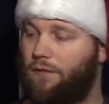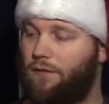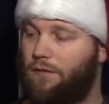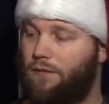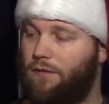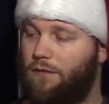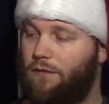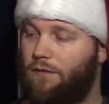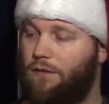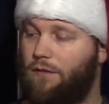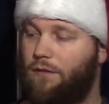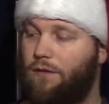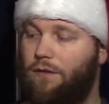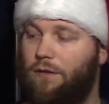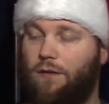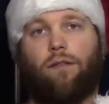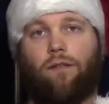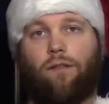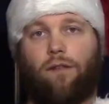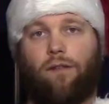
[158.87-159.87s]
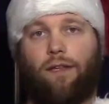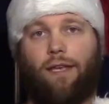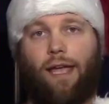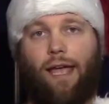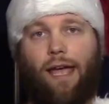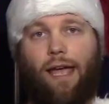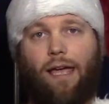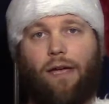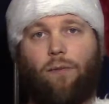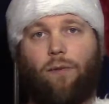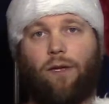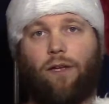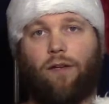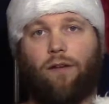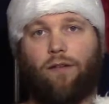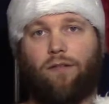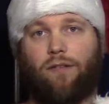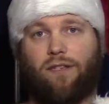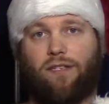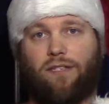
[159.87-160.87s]
then the A we get
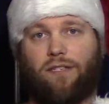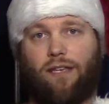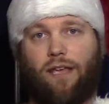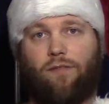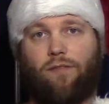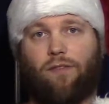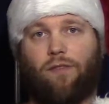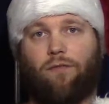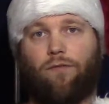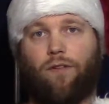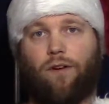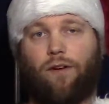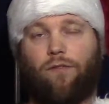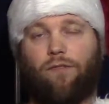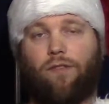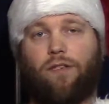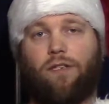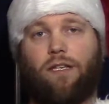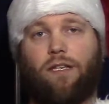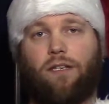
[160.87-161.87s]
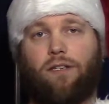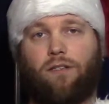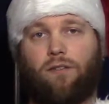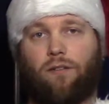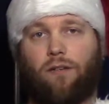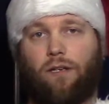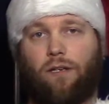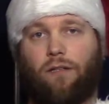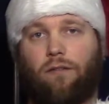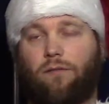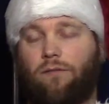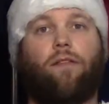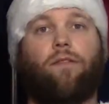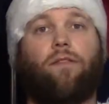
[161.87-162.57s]
on the 7th fret of the D string,